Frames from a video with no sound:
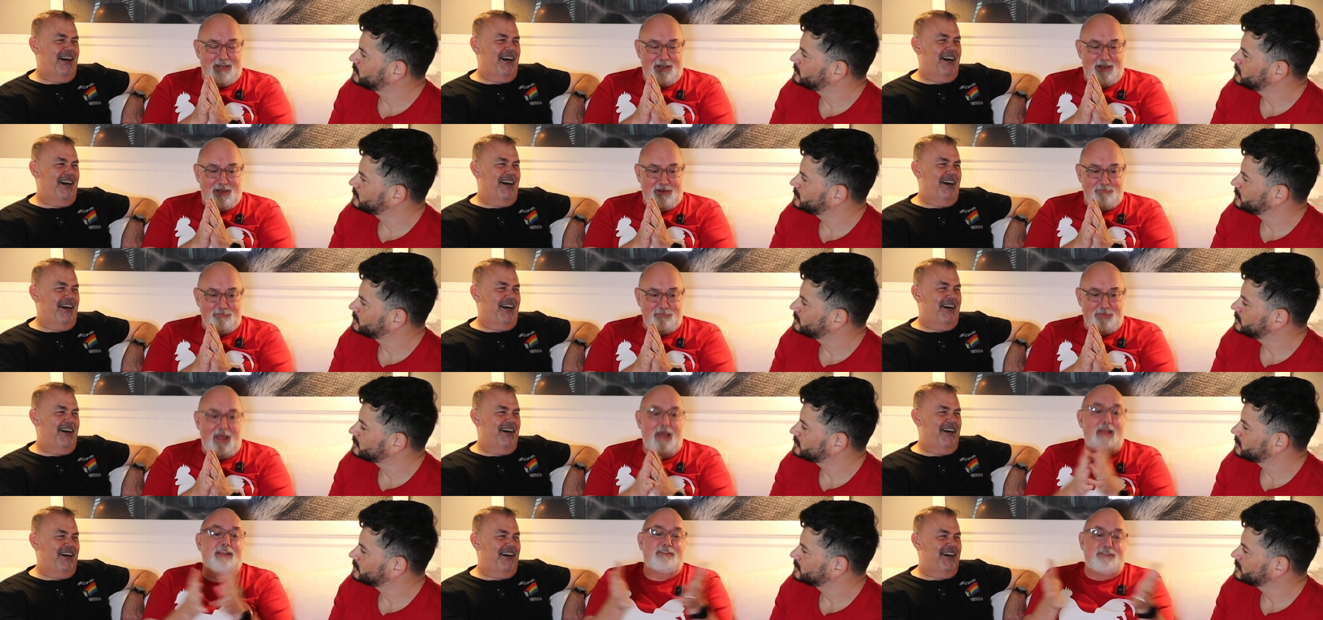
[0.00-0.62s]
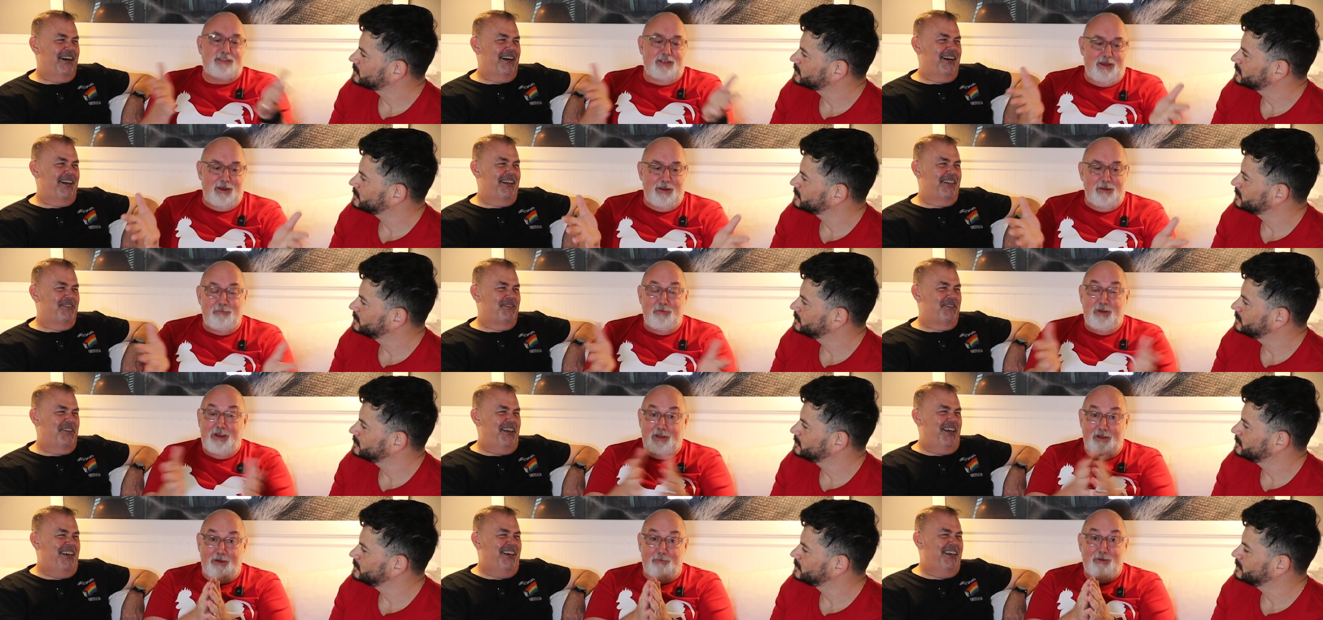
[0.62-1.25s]
Speaker 1: um, as
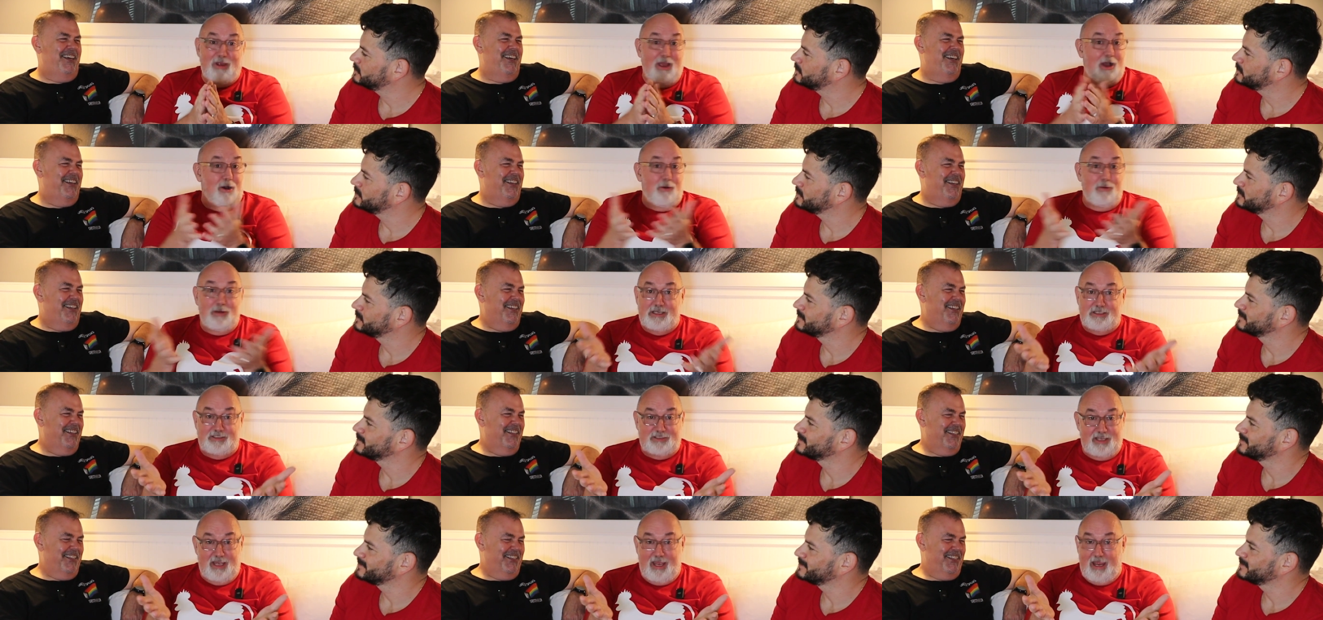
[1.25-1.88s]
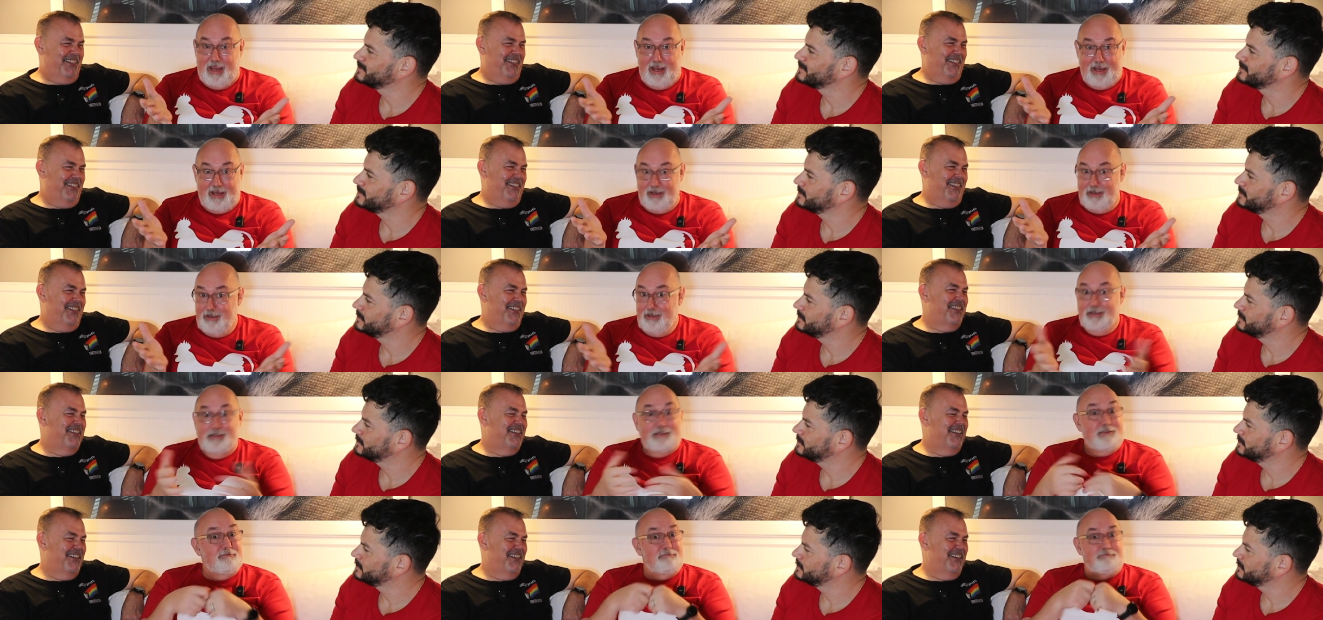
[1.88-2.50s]
uh, we we always say
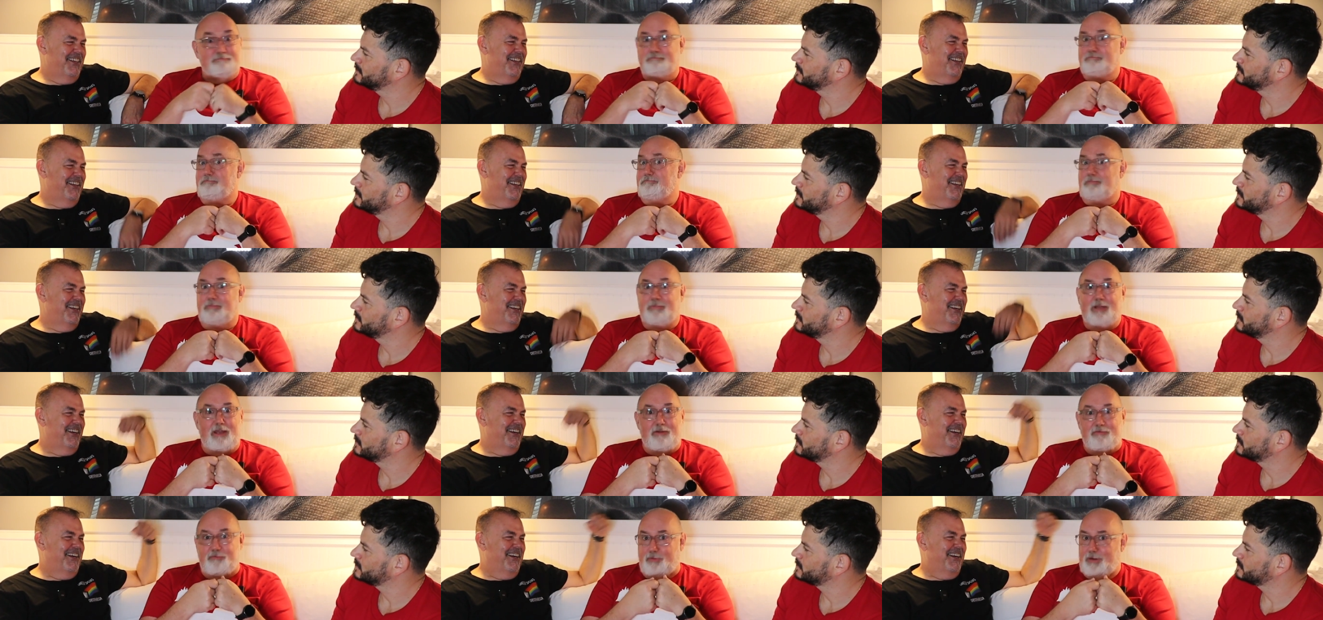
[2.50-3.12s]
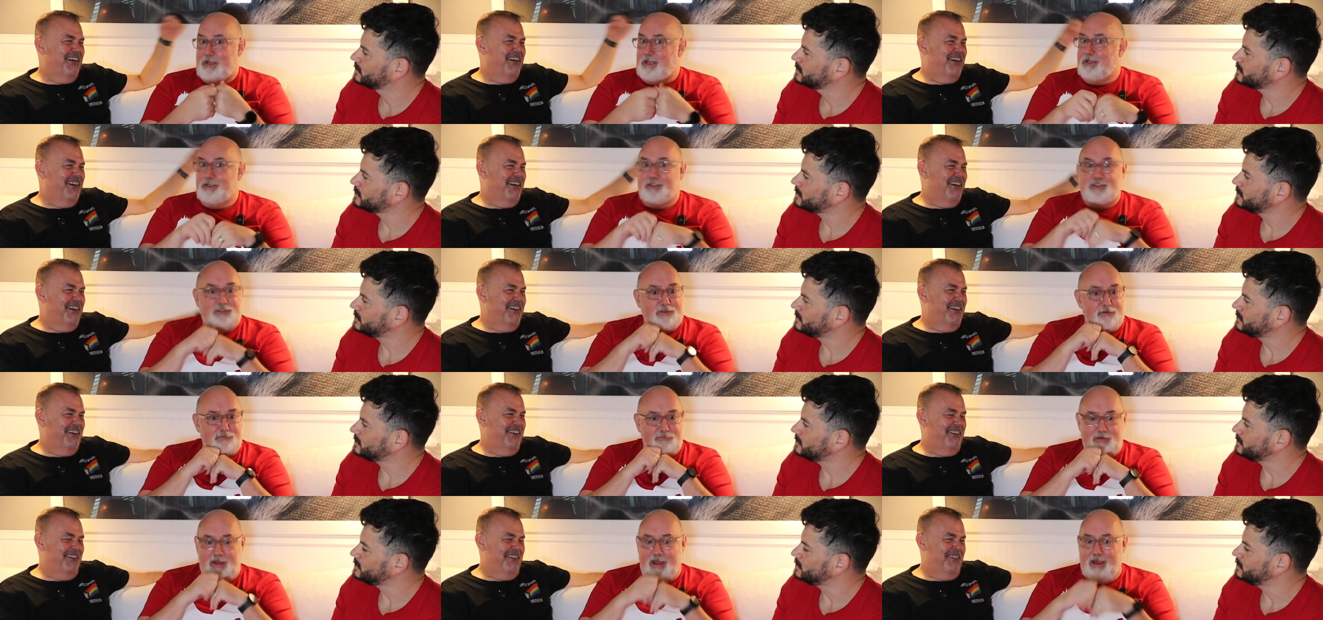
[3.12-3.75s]
if we could
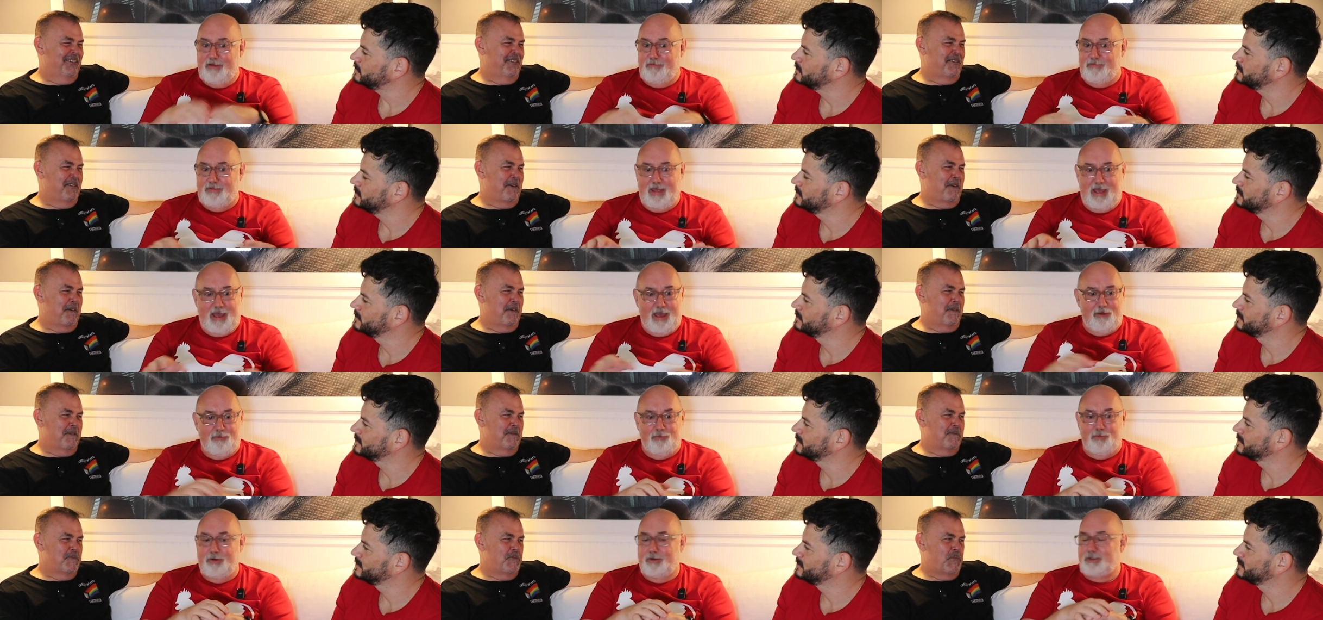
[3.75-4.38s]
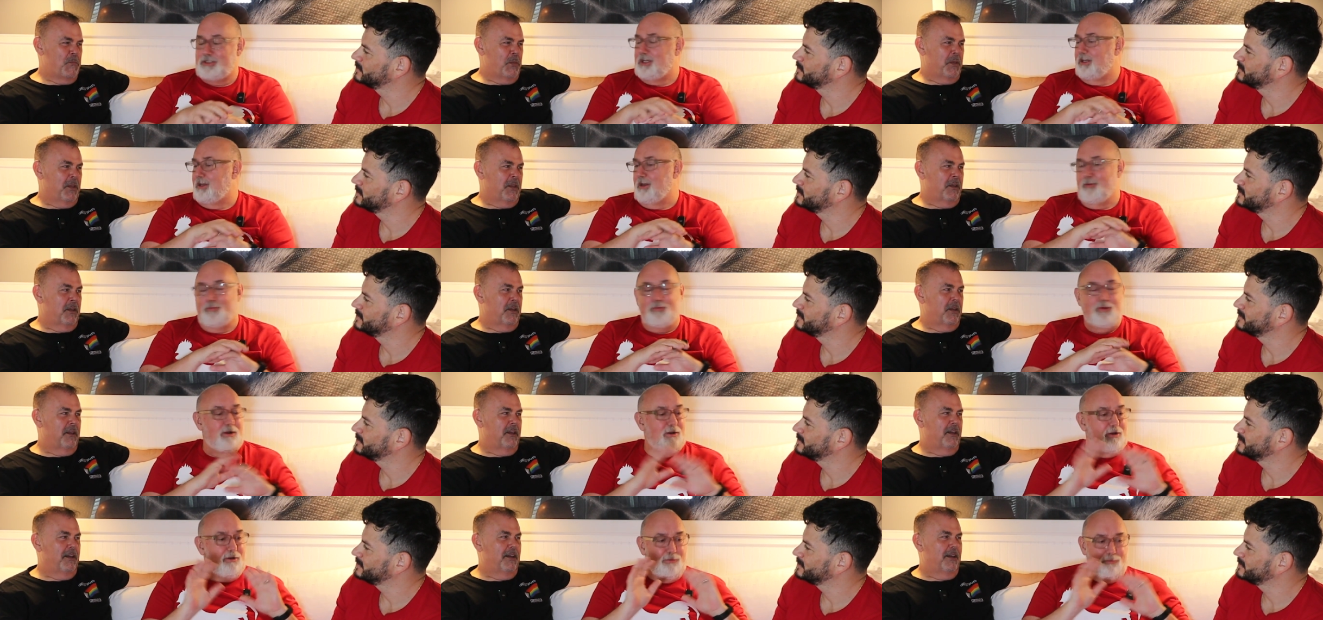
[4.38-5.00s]
survive that, we're to
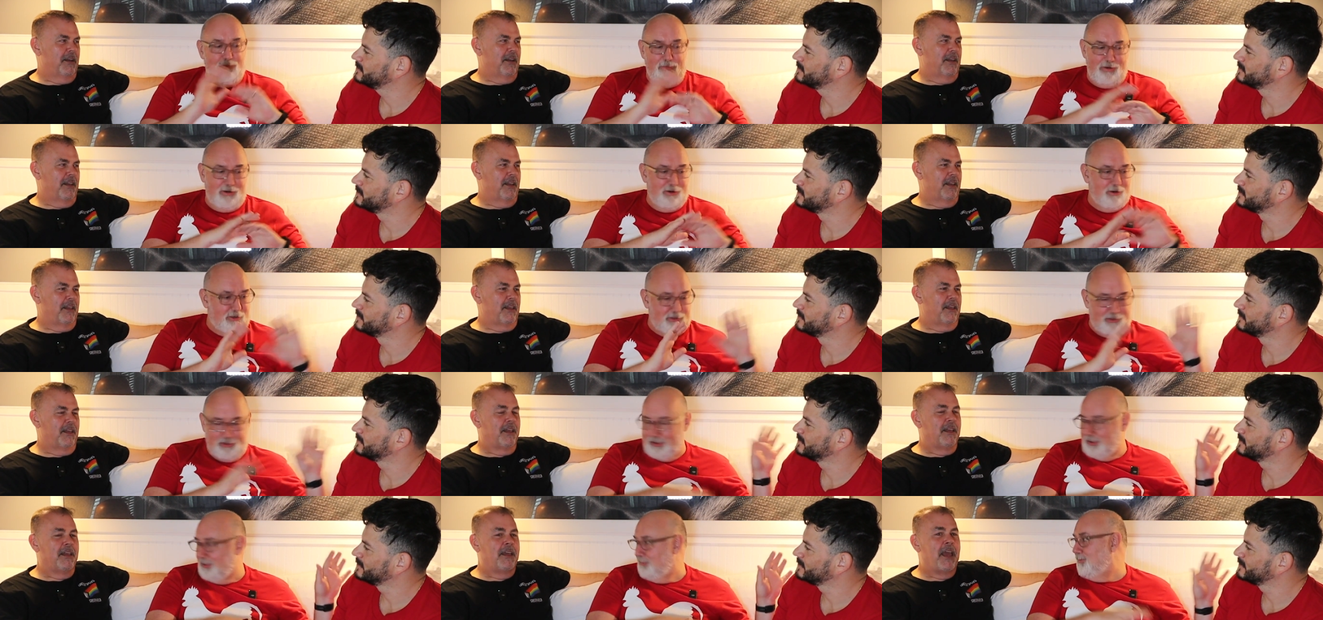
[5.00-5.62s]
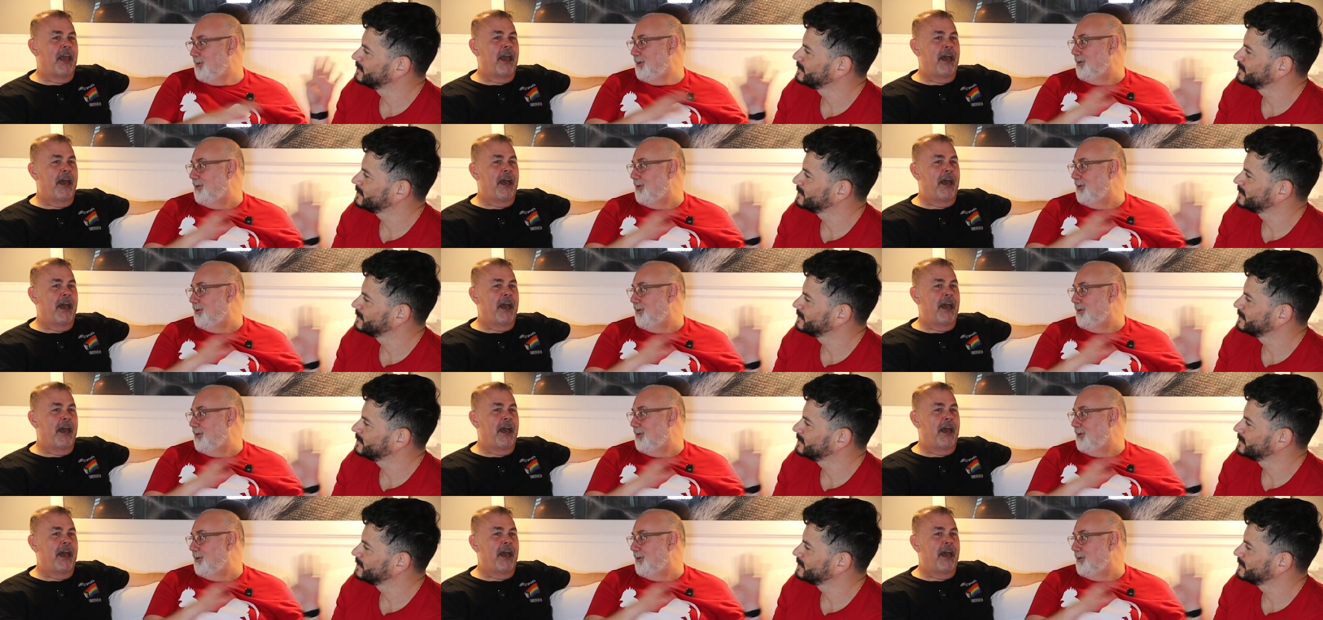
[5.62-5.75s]
get we're we're good.